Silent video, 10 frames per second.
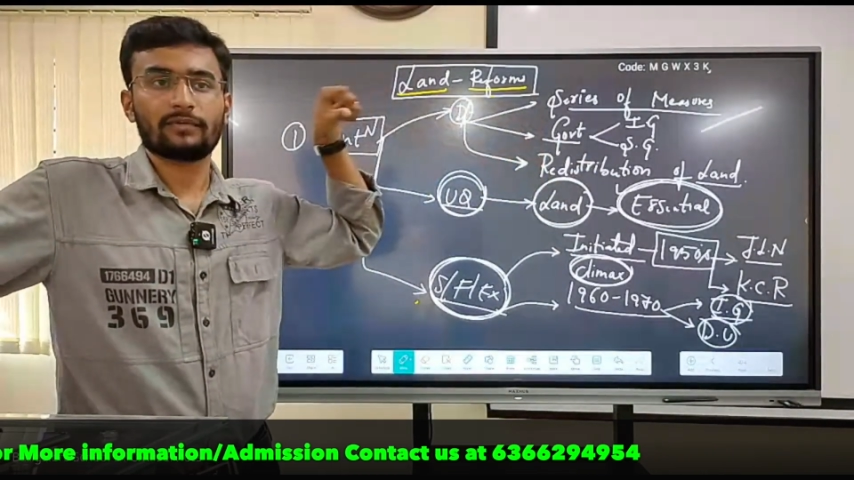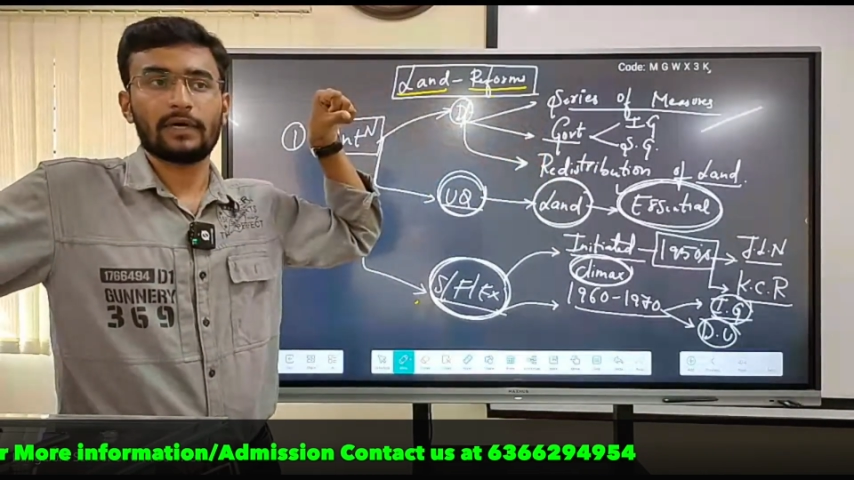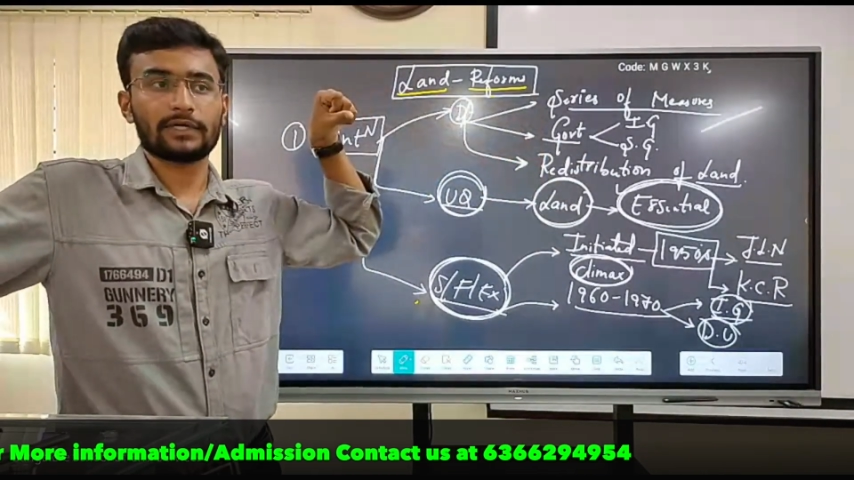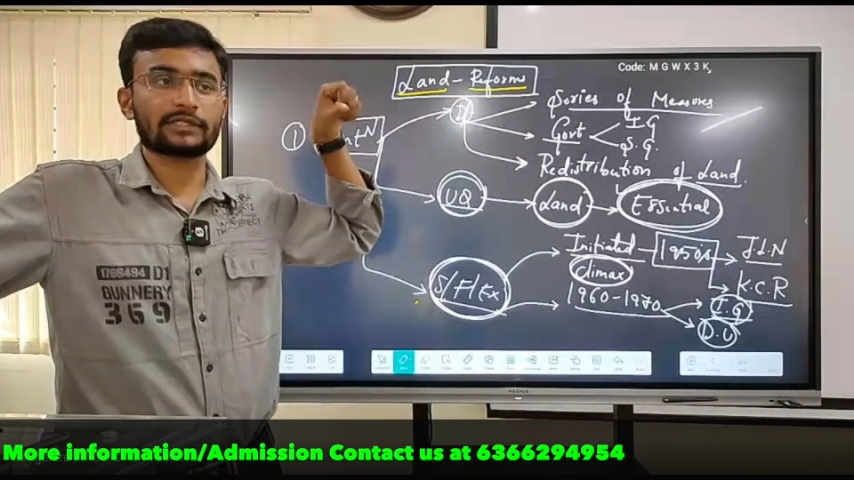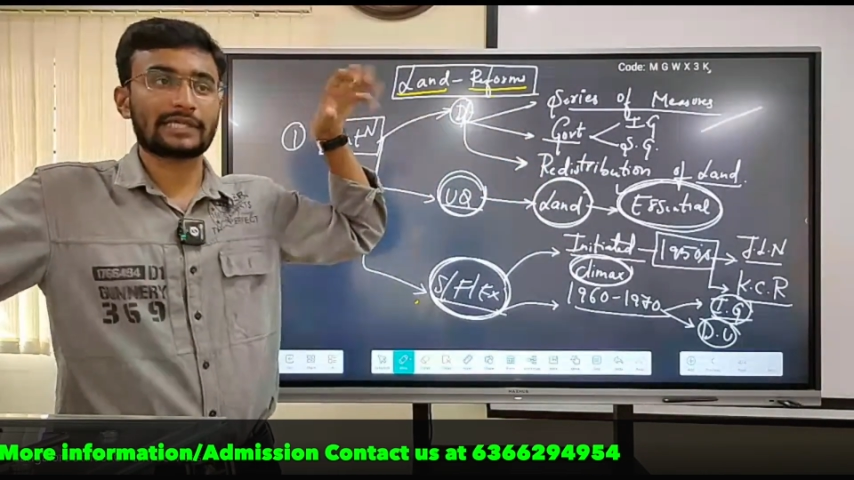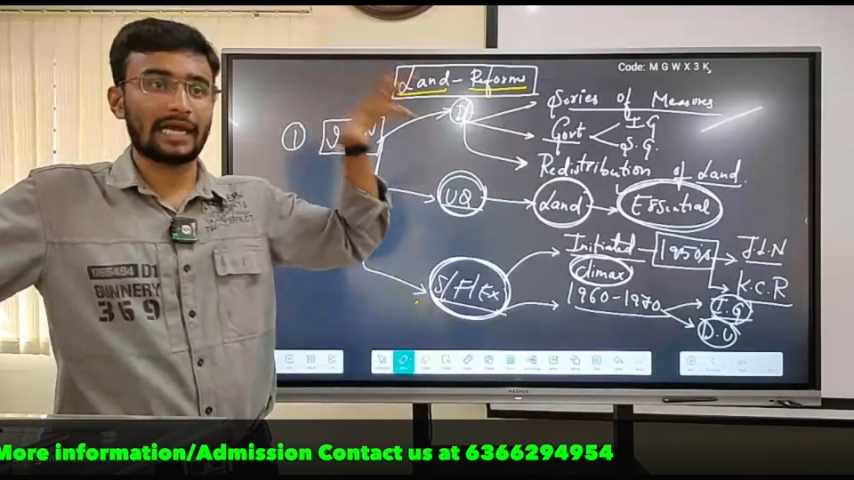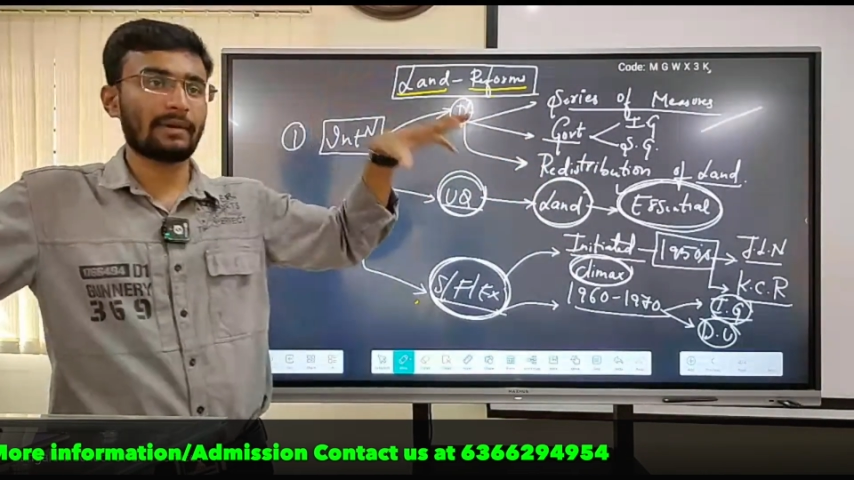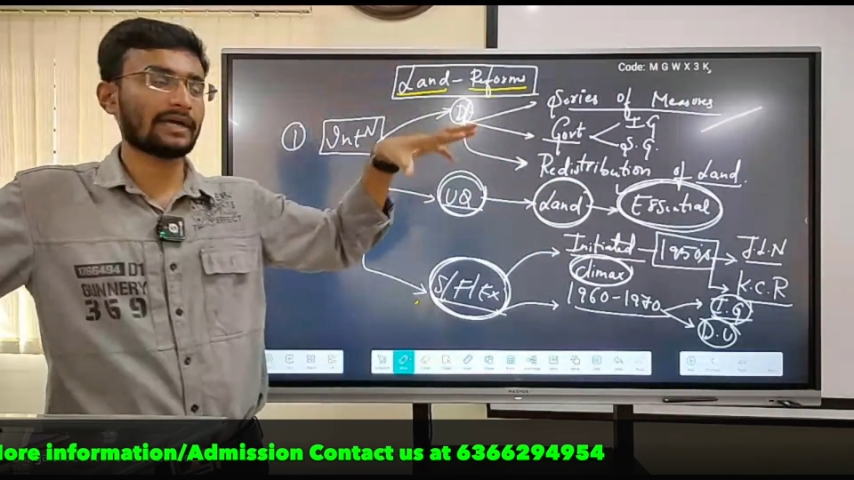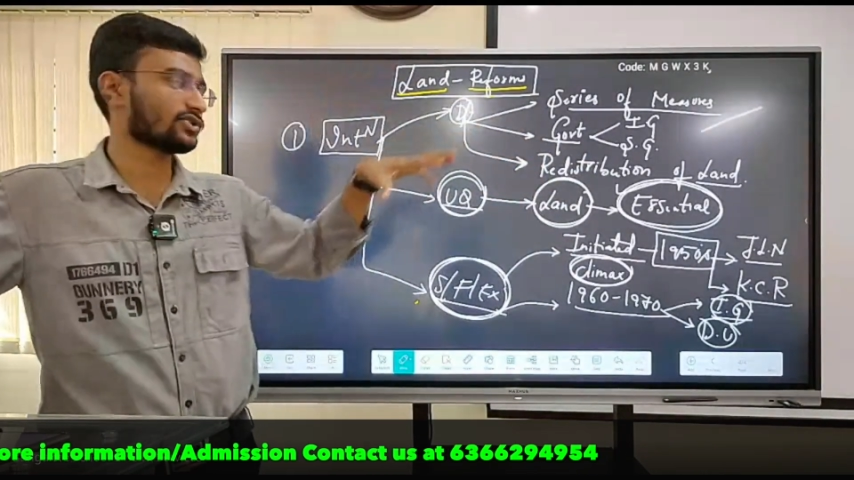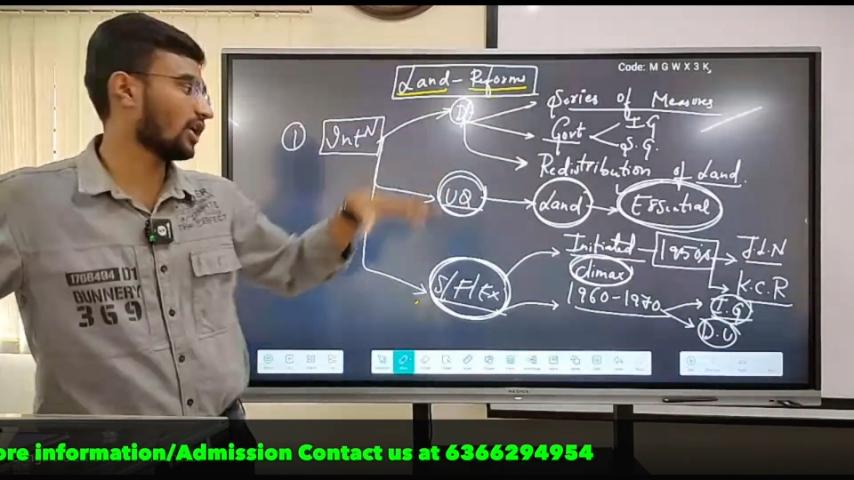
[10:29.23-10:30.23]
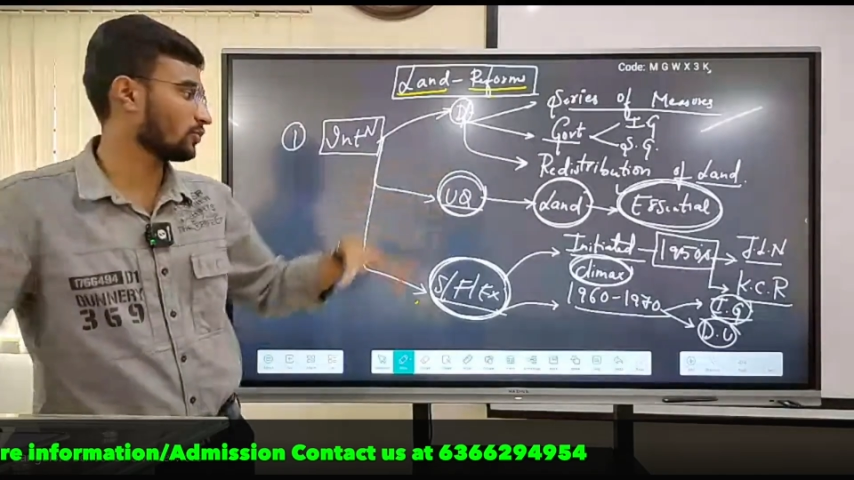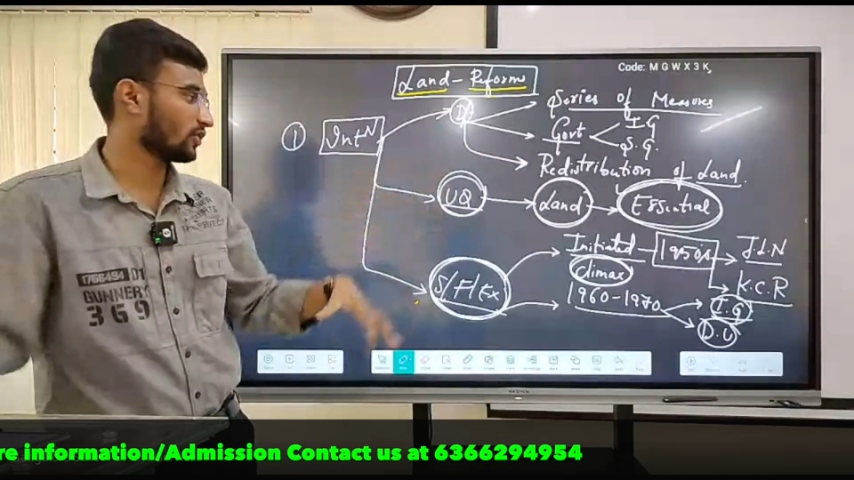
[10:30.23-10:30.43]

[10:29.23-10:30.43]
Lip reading: It is climax stage with